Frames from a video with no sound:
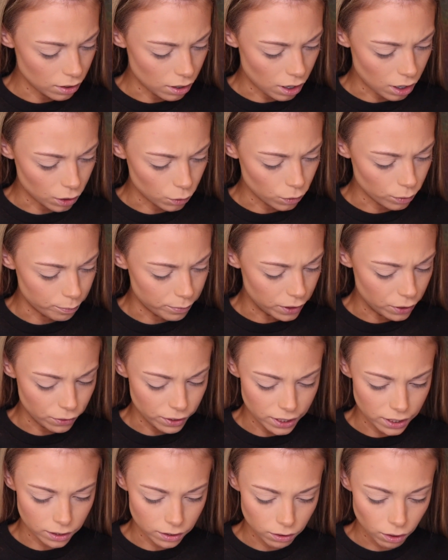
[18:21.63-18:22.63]
Aqua
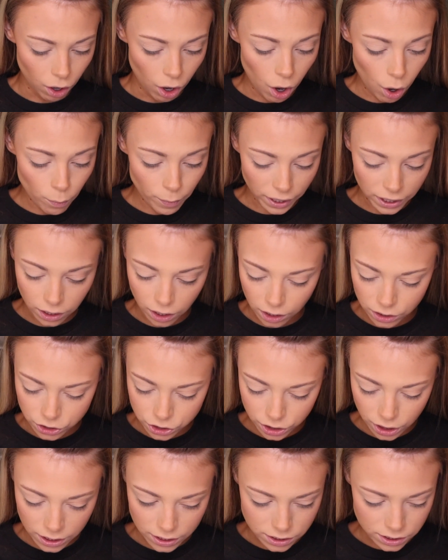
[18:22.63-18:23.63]
Beauty. Oh my
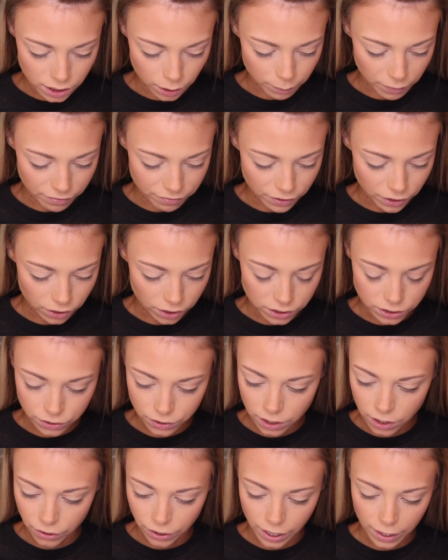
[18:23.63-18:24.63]
gosh, I just dug my finger into
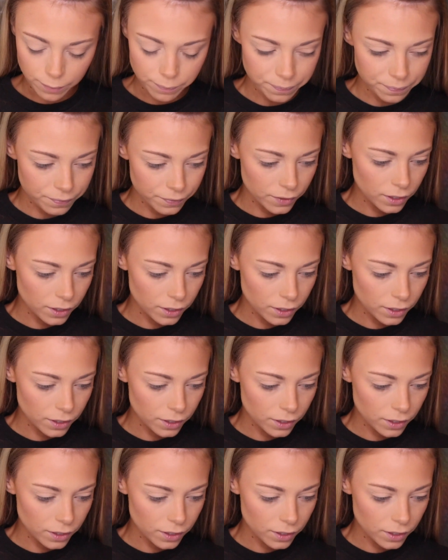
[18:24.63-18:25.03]
it. Okay.